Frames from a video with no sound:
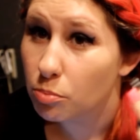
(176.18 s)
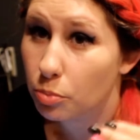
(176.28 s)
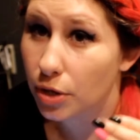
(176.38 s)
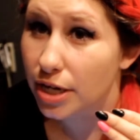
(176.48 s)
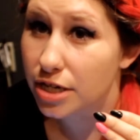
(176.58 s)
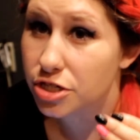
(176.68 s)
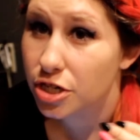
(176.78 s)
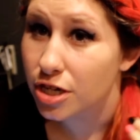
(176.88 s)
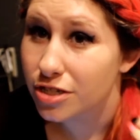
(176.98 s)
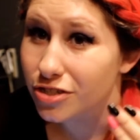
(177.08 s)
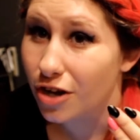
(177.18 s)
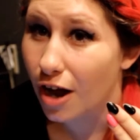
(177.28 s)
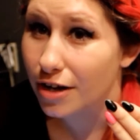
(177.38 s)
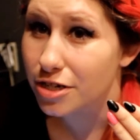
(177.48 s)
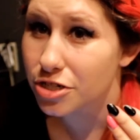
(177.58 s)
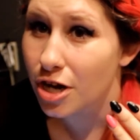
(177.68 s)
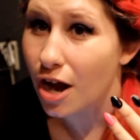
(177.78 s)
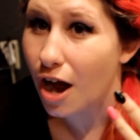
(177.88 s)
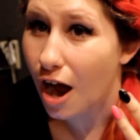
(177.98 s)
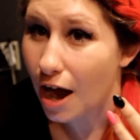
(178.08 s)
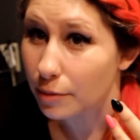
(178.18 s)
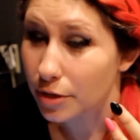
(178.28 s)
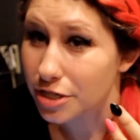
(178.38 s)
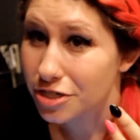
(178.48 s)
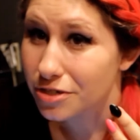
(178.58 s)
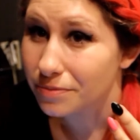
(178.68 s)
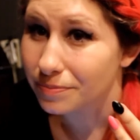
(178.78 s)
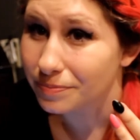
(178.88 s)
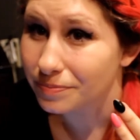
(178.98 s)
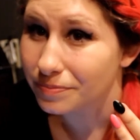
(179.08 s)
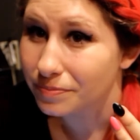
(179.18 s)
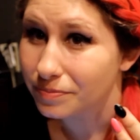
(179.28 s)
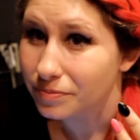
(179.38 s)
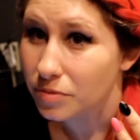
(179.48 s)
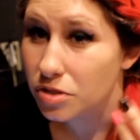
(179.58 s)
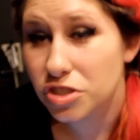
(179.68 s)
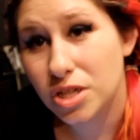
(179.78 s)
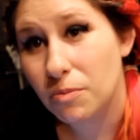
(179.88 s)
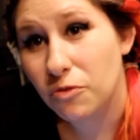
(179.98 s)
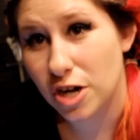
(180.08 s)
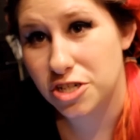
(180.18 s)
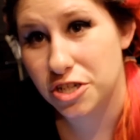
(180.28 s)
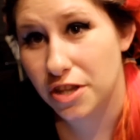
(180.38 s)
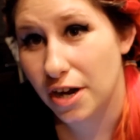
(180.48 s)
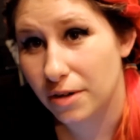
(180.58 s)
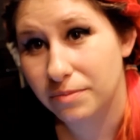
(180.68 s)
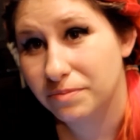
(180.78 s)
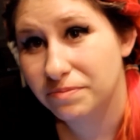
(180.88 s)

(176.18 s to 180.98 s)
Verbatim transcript: British, Scottish, Irish. Some French in there.